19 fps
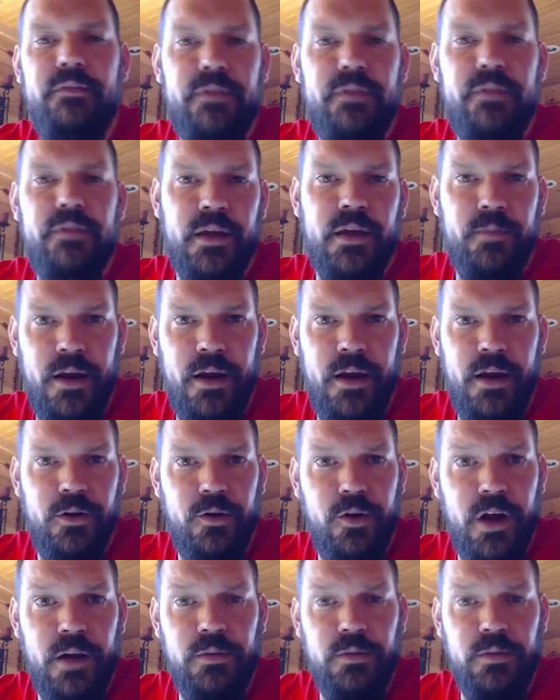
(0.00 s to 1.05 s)
Rather than even think
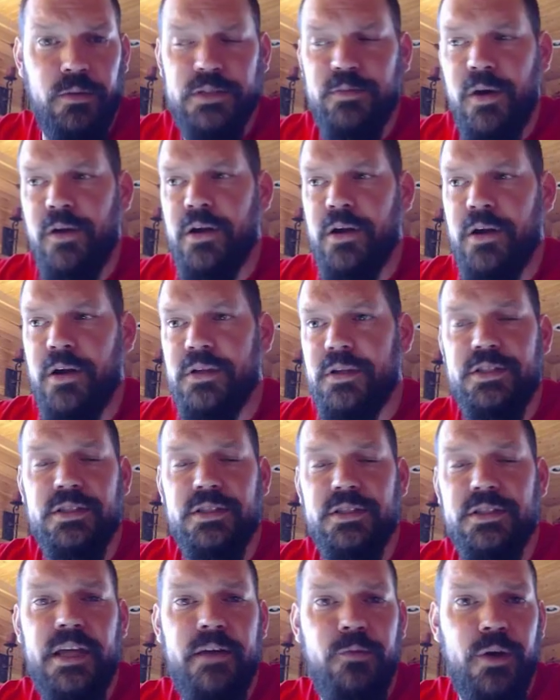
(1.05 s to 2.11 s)
about an incredibly small
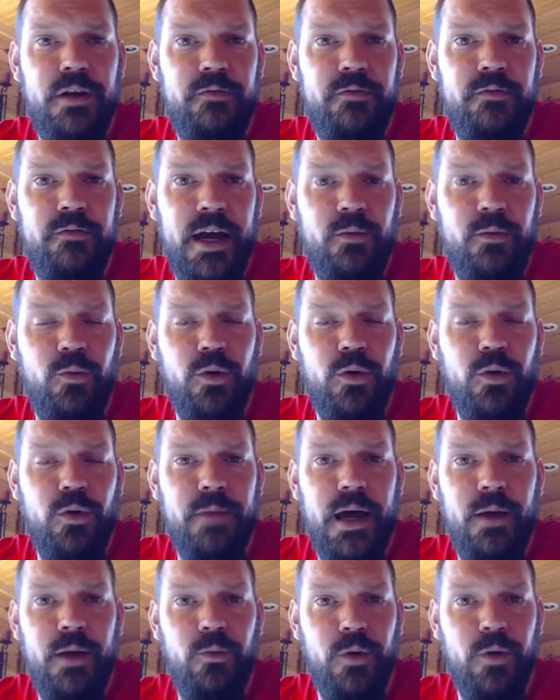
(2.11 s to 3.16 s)
number, let's just say if we
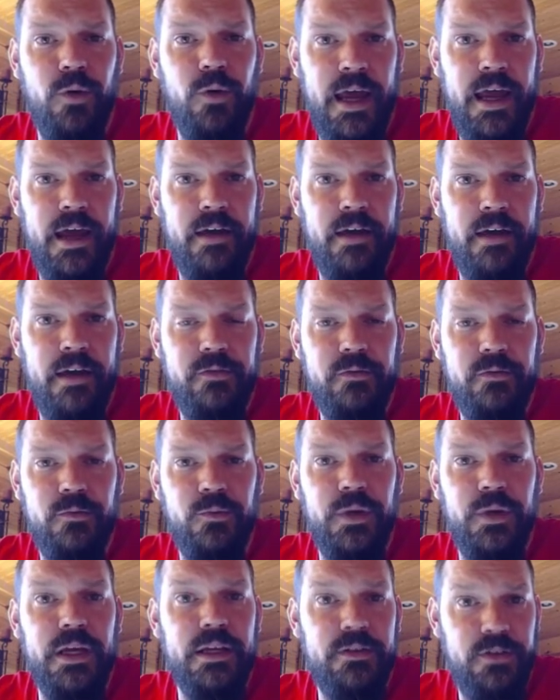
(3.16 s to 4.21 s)
divided 1 by 1/2,
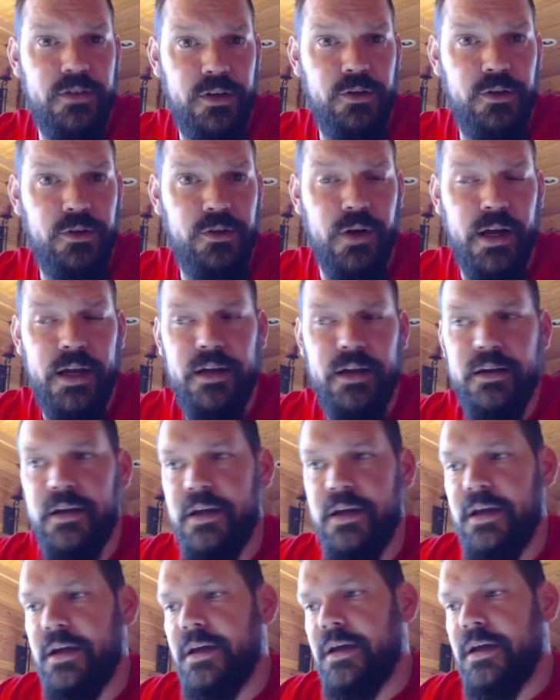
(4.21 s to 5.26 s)
we get 2,
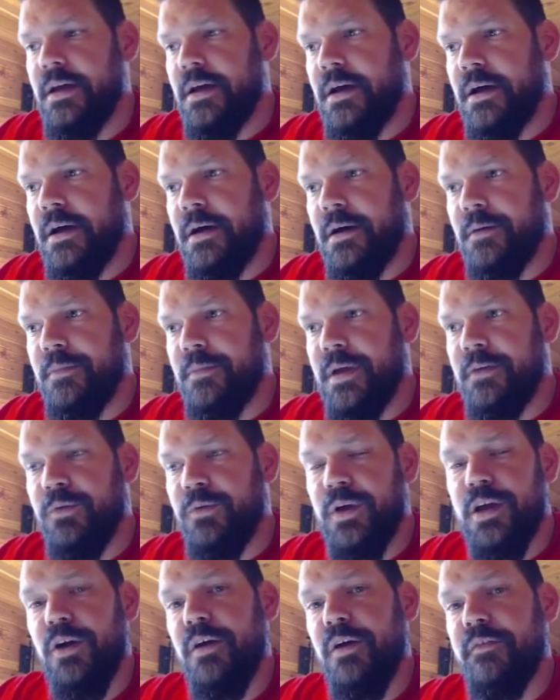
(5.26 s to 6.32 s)
right?
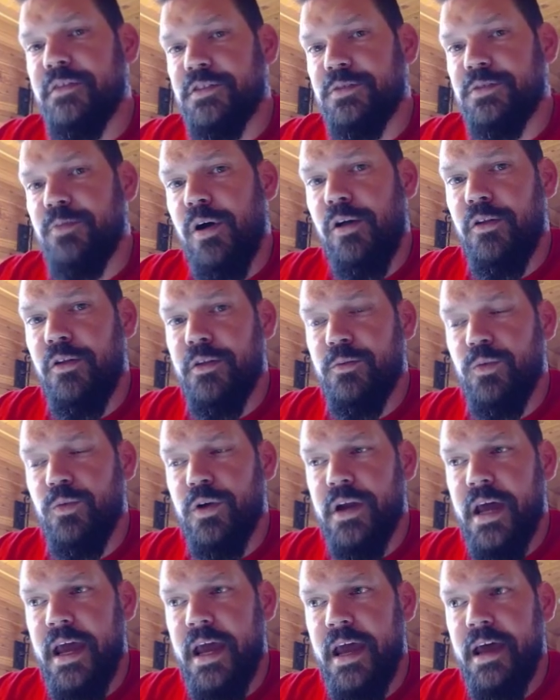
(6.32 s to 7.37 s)
If we go even
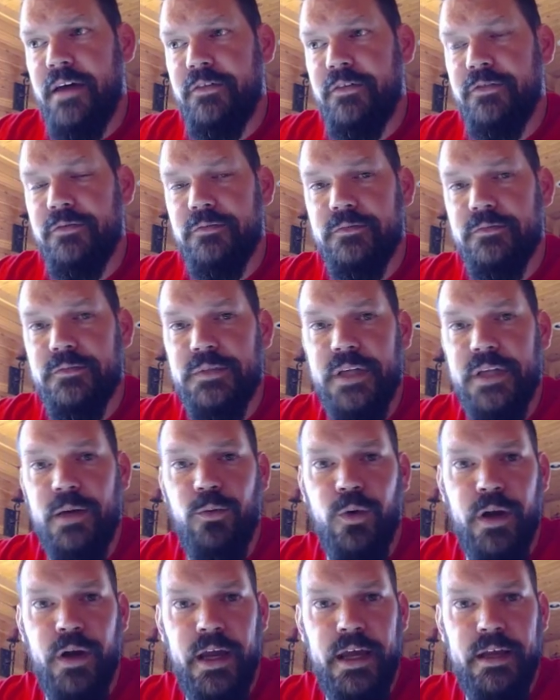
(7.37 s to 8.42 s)
smaller than 1/2,
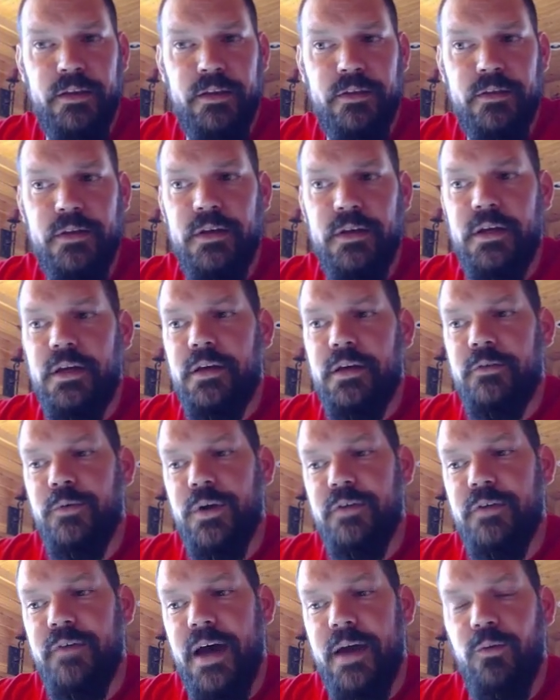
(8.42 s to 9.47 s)
say 1/8,
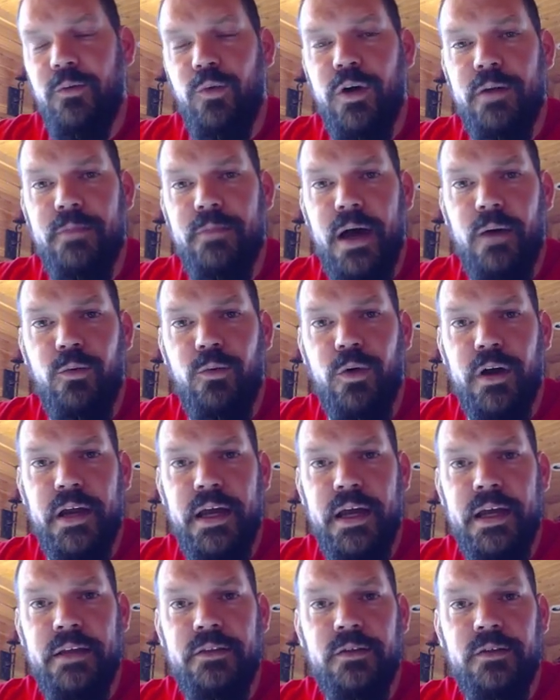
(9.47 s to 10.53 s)
if we divide 1 by
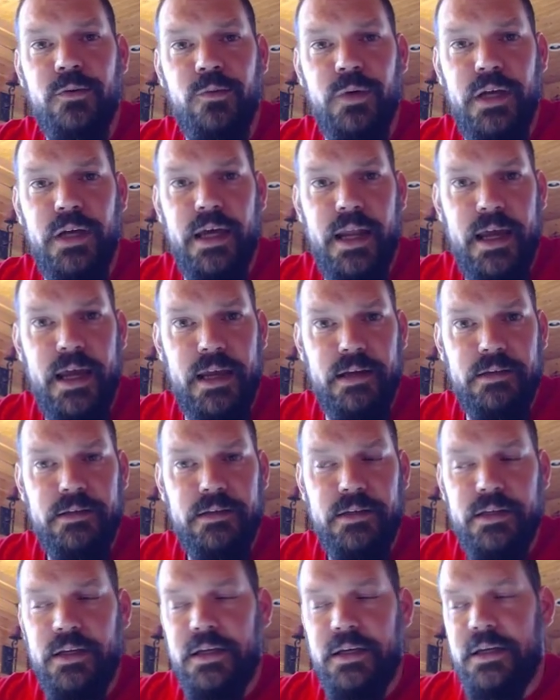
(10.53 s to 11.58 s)
1/8, we get
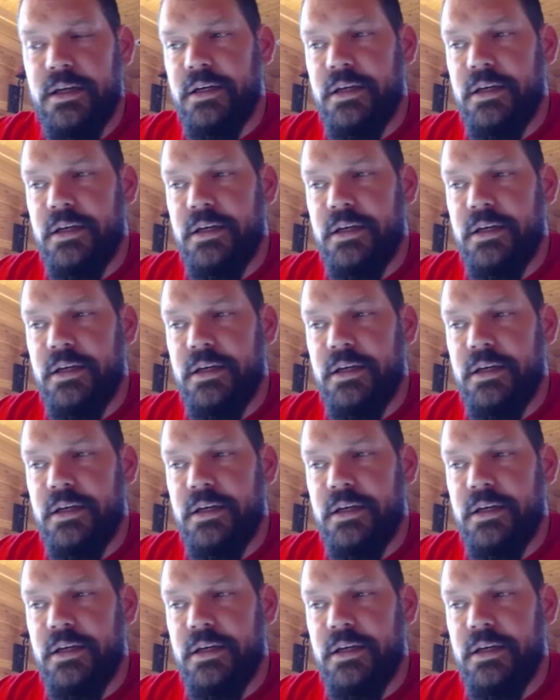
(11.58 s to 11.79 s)
8.